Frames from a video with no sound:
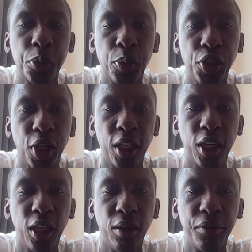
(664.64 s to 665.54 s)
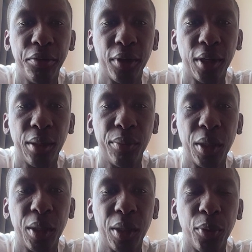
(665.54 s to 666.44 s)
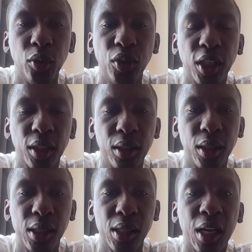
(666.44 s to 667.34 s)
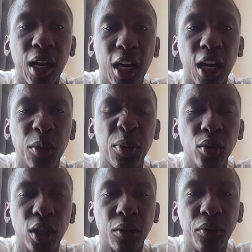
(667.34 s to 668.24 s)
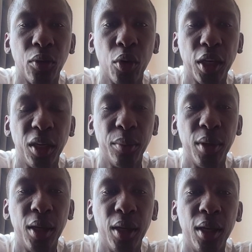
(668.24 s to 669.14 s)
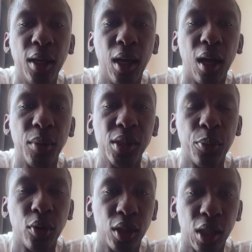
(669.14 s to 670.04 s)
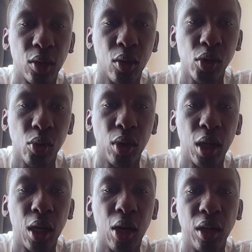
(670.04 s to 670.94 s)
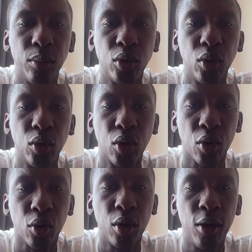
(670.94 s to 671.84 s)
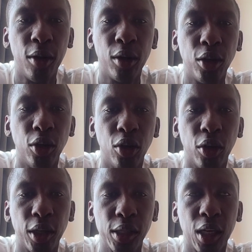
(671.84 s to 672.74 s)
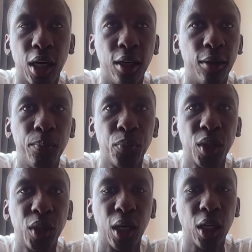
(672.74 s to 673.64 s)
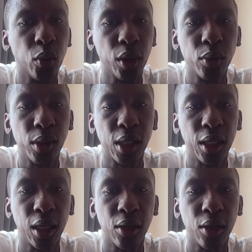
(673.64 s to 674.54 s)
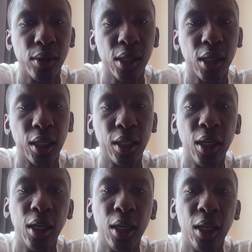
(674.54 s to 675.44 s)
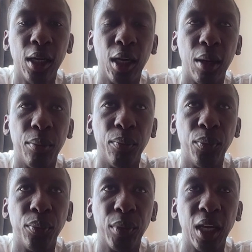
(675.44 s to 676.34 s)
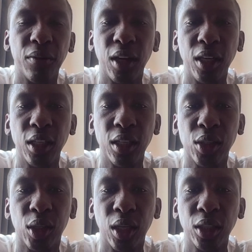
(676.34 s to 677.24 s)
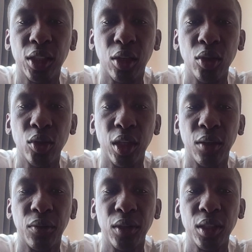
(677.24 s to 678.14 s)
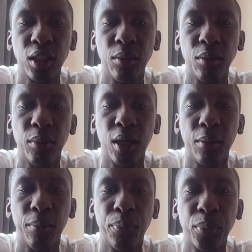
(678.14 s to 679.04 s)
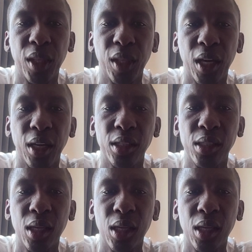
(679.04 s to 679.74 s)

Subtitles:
especially if the project is the right project for him. Mm-hmm. It's a project that also will allow him to grow. You know, mm-hmm. he has done great work with Sundowns, and they have created a structure also in the first team that is